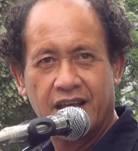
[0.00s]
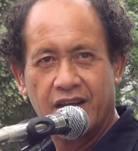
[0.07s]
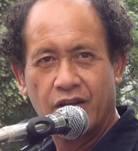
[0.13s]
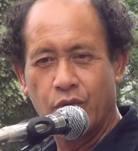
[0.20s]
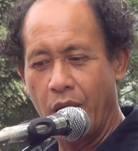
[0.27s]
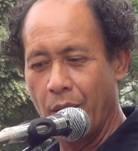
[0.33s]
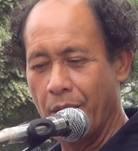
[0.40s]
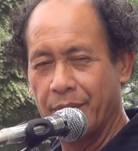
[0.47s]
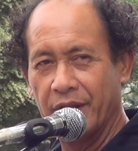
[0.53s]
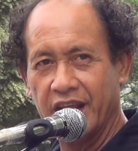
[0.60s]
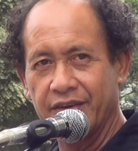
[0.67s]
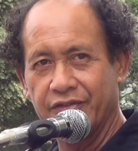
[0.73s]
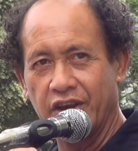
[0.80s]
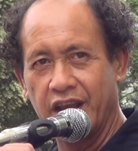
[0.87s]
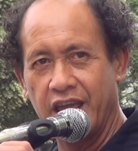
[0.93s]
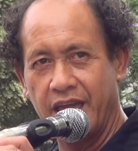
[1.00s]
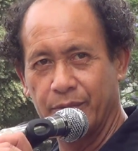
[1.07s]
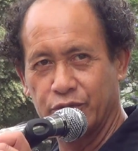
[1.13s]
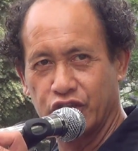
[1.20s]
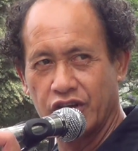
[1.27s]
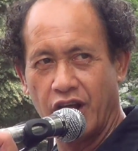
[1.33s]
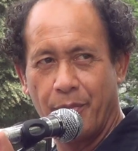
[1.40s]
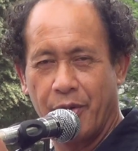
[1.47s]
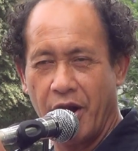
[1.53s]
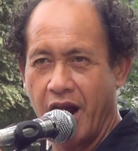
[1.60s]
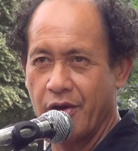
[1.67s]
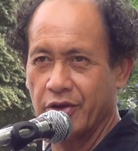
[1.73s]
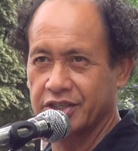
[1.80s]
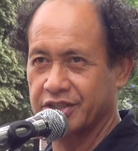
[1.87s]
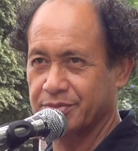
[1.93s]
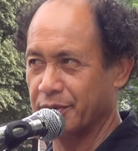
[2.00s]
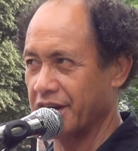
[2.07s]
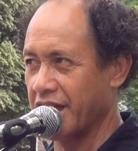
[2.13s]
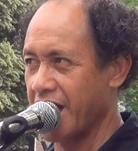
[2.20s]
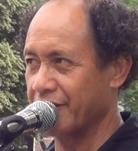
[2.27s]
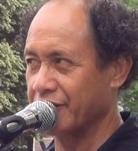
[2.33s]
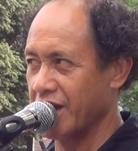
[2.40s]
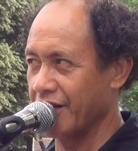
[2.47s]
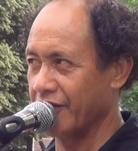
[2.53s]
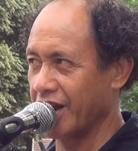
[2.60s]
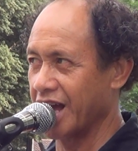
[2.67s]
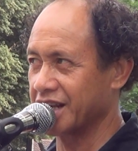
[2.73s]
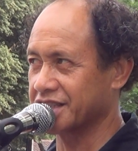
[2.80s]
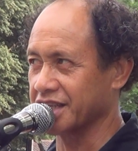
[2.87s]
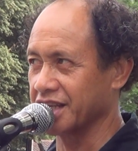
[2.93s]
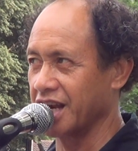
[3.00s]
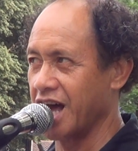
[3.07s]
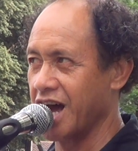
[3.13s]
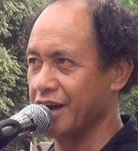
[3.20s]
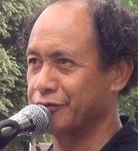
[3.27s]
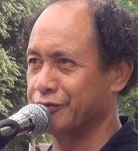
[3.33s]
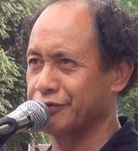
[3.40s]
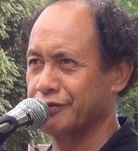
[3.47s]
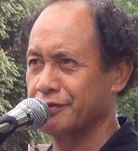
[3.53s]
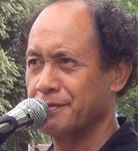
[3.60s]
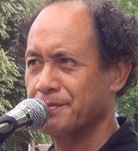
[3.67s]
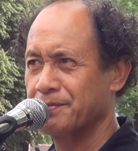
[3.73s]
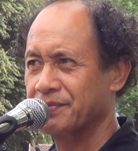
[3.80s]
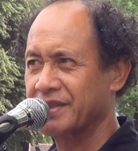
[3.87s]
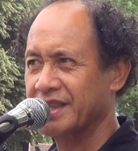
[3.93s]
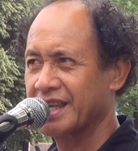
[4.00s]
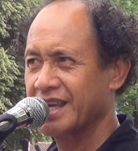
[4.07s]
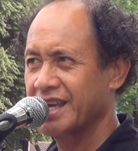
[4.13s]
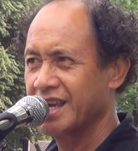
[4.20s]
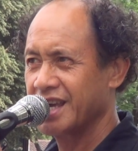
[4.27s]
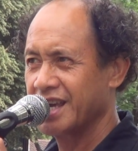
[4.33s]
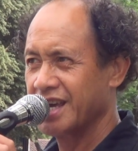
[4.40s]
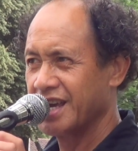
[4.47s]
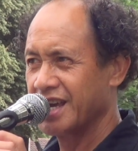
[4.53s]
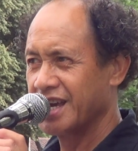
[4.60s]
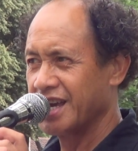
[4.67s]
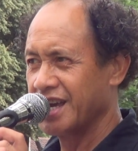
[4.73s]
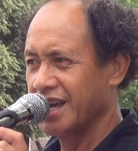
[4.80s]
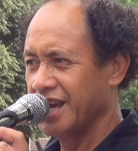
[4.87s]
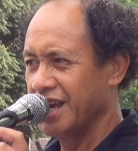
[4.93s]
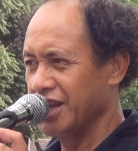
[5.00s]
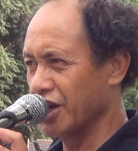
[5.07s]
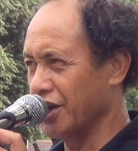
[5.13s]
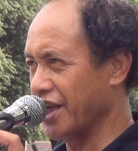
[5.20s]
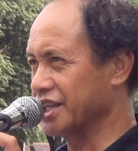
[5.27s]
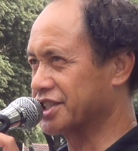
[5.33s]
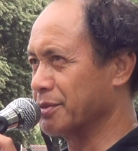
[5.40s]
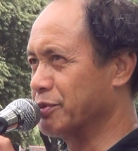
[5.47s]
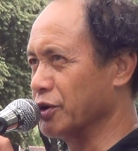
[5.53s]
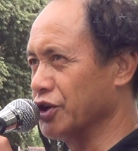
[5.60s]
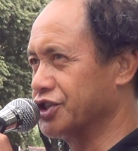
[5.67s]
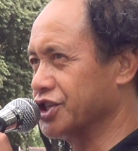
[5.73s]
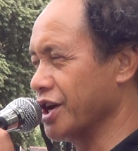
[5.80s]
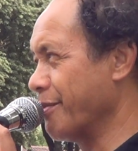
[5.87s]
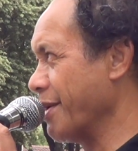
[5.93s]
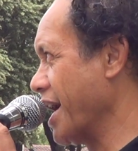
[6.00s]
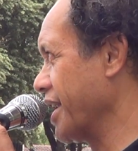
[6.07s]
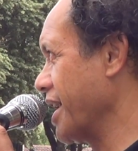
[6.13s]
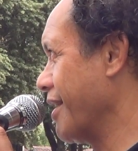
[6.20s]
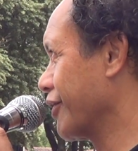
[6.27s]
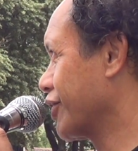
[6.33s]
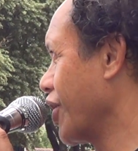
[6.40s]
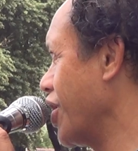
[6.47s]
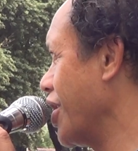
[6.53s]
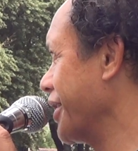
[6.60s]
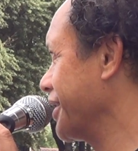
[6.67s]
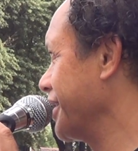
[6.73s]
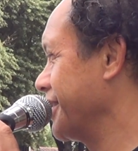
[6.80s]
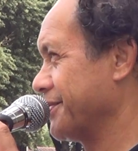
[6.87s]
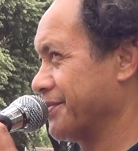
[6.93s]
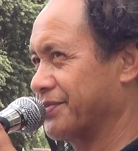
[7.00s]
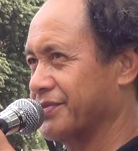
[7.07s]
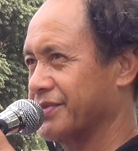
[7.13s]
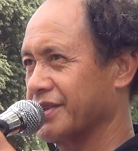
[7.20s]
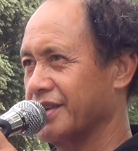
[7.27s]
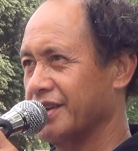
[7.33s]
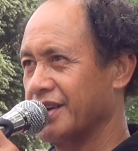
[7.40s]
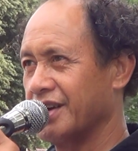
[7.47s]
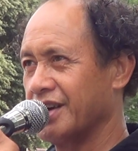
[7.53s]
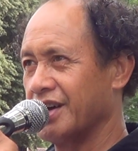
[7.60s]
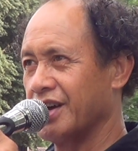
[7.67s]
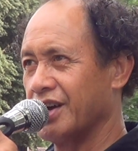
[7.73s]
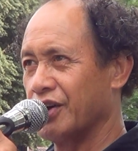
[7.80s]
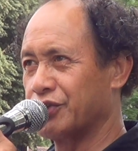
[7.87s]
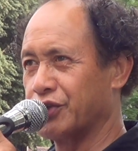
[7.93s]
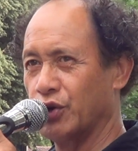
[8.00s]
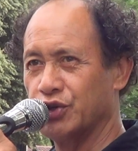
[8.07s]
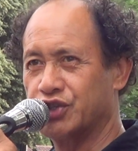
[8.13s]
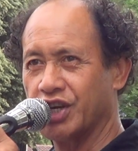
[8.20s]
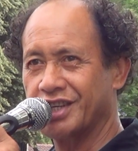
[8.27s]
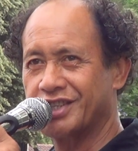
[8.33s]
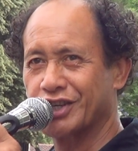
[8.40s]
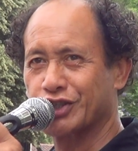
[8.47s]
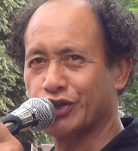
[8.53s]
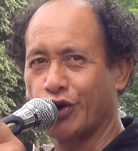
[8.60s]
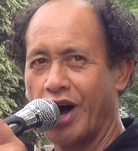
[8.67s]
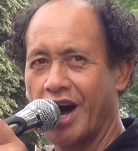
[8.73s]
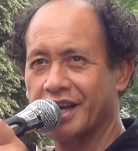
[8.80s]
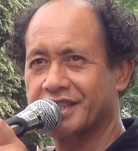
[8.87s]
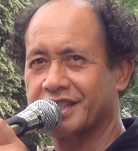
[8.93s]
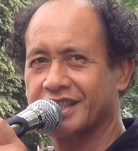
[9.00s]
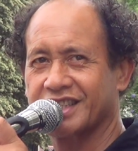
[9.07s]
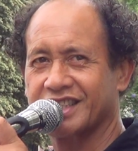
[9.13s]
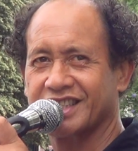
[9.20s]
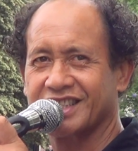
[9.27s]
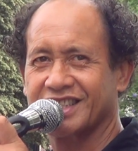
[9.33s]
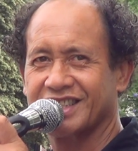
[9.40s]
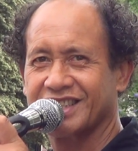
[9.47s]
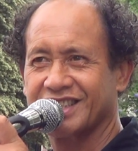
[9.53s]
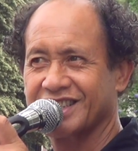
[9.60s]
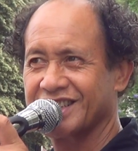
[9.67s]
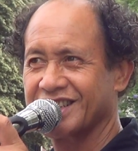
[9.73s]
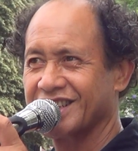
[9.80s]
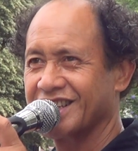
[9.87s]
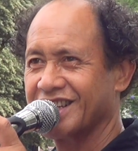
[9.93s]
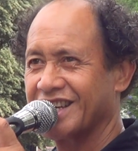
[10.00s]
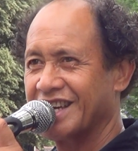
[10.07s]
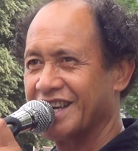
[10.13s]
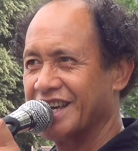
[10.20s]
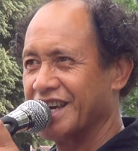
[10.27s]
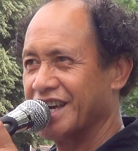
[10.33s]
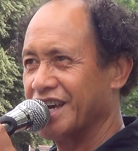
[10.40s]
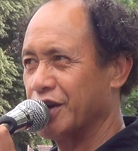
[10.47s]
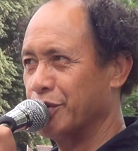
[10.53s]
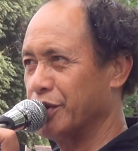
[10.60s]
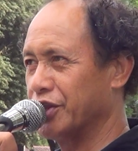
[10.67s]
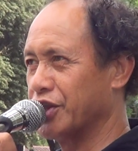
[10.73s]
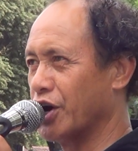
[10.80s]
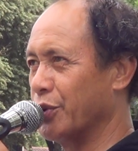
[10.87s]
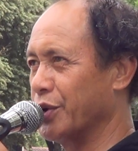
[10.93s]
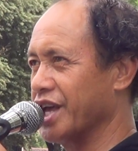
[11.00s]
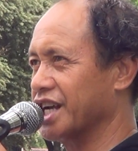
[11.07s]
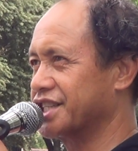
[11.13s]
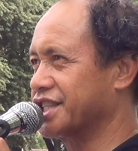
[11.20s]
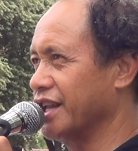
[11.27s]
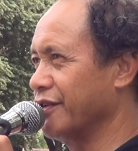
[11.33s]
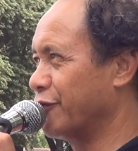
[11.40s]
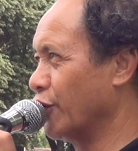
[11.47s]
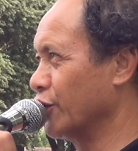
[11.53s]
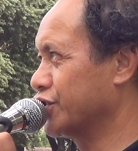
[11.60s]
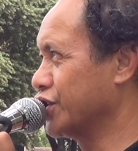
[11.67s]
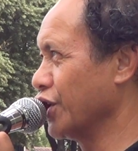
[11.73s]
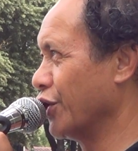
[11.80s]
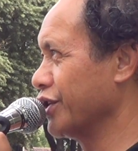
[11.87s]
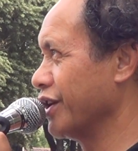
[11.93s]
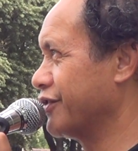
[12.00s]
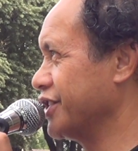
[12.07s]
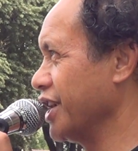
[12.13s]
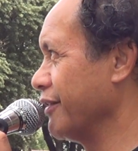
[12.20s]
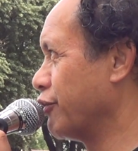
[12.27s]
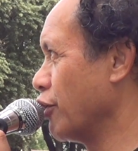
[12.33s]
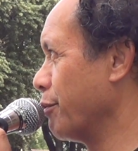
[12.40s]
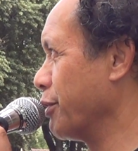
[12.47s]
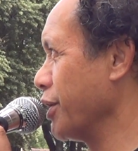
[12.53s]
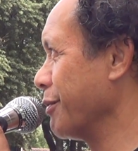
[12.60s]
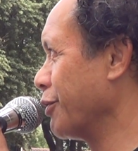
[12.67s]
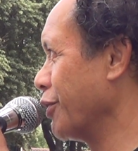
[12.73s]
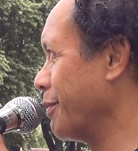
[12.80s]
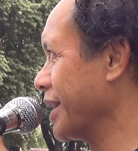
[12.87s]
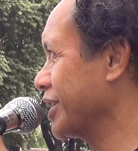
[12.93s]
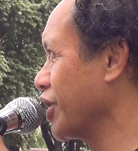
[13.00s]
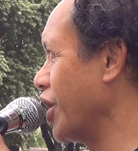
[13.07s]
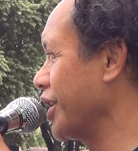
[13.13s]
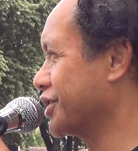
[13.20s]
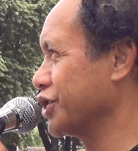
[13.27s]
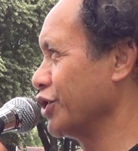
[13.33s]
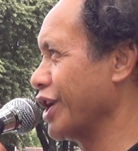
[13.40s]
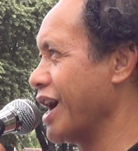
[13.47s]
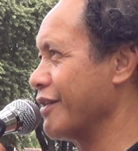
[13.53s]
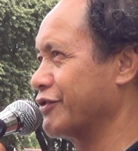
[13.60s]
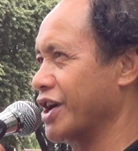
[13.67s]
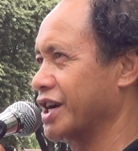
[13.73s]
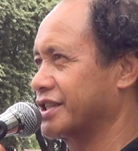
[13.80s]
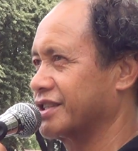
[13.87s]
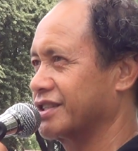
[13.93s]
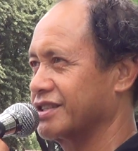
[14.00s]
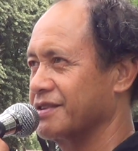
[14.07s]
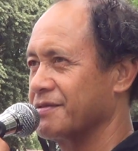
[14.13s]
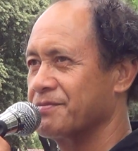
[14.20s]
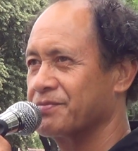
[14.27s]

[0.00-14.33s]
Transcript: Whoever believes in him shall not perish but have everlasting life. You know, there's the beauty about our God through Jesus Christ. Even though we are sinful children, sinful people, but God still loved us.